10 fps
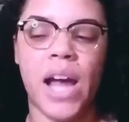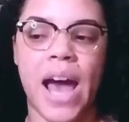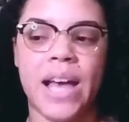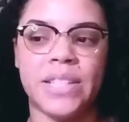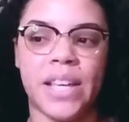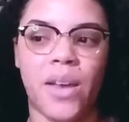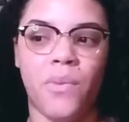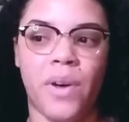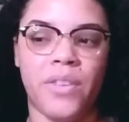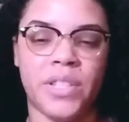asking
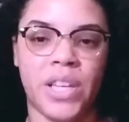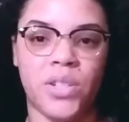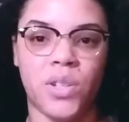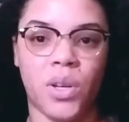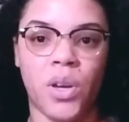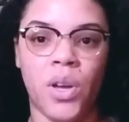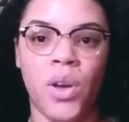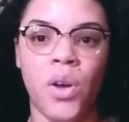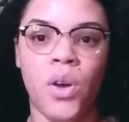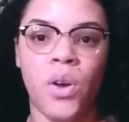whether Cedric
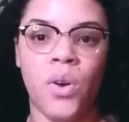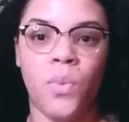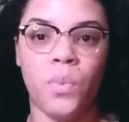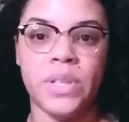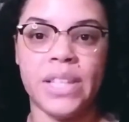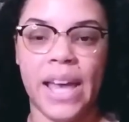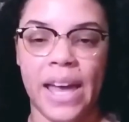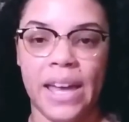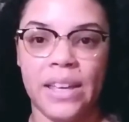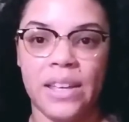was
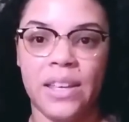gay.